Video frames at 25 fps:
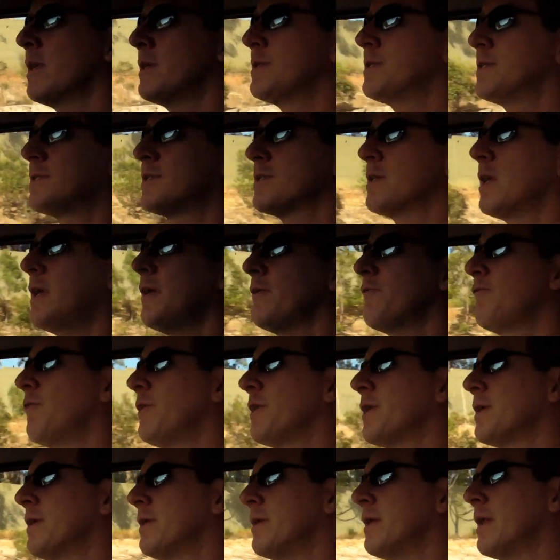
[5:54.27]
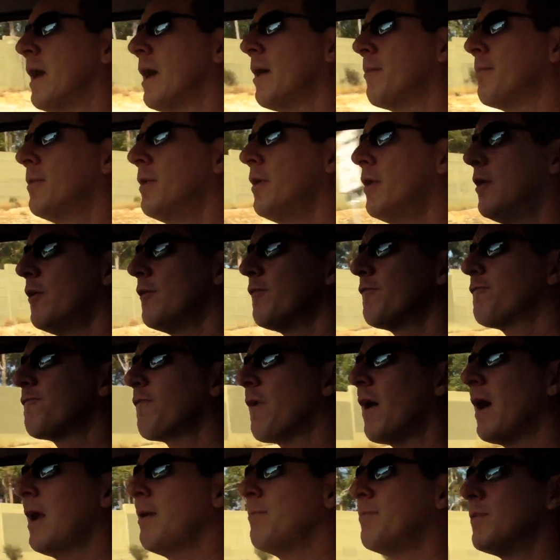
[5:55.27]
Let's see if we can
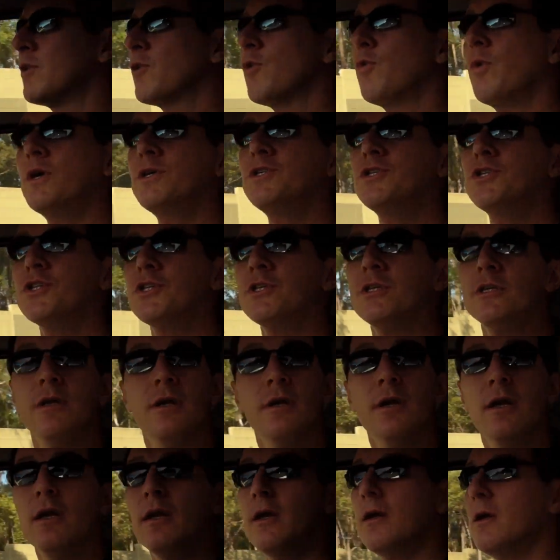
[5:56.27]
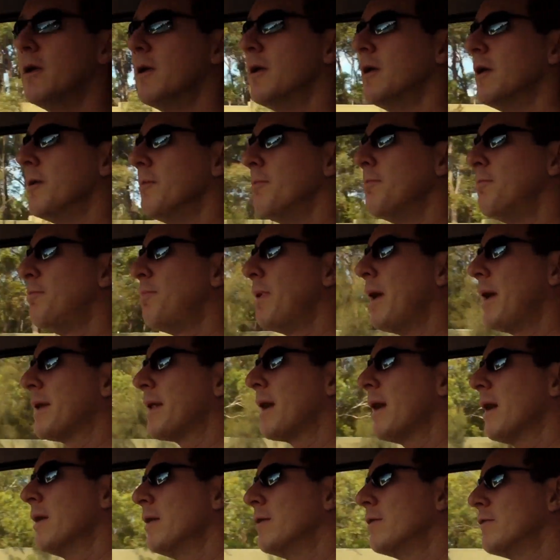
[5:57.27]
frame the question
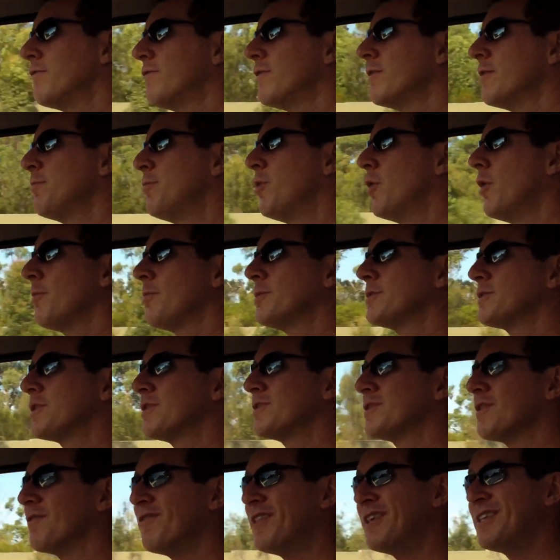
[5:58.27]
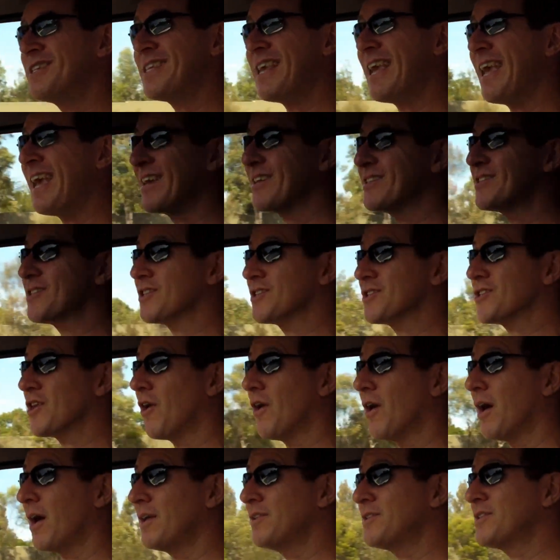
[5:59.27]
better for the purposes of this
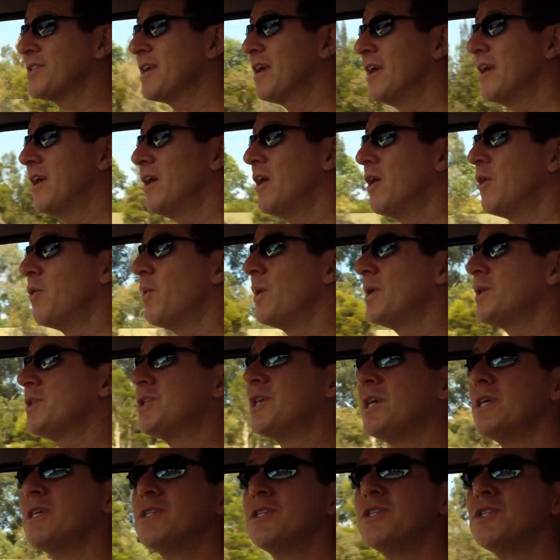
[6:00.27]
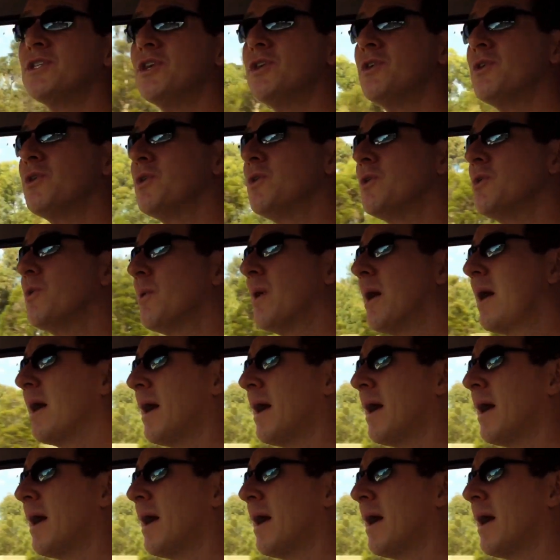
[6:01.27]
exercise, which is to